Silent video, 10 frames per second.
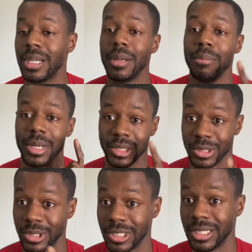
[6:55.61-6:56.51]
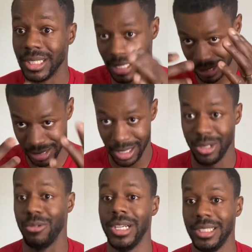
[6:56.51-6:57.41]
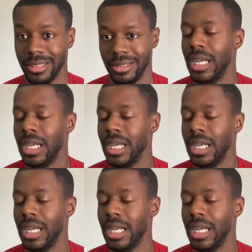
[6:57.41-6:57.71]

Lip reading: measures acceleration.